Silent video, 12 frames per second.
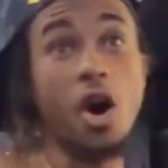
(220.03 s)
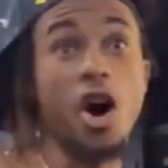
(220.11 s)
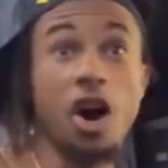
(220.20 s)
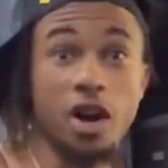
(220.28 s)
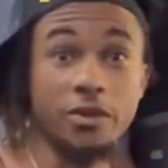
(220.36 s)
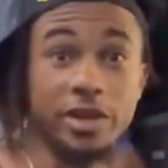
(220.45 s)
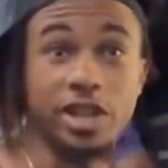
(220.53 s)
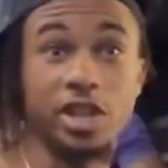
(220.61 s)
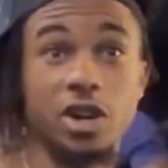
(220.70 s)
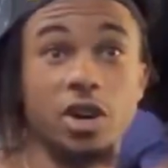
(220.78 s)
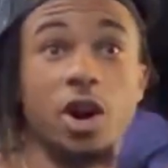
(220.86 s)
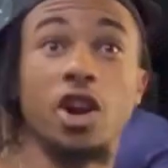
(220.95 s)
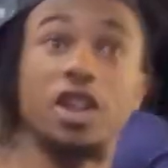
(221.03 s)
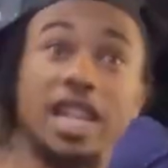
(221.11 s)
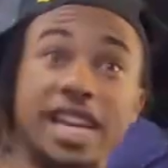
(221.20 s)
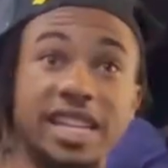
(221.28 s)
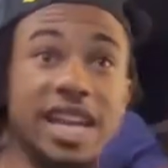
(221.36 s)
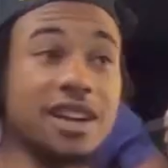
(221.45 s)
on video, her
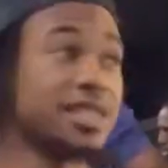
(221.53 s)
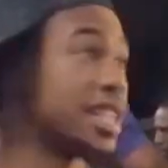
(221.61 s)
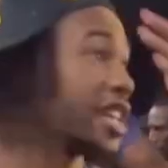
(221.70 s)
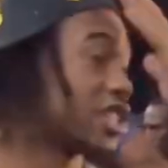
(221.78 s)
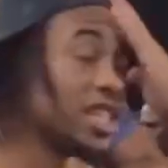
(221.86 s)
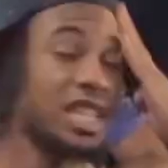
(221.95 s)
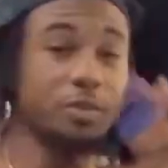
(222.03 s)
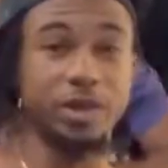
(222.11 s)
laying down saying she need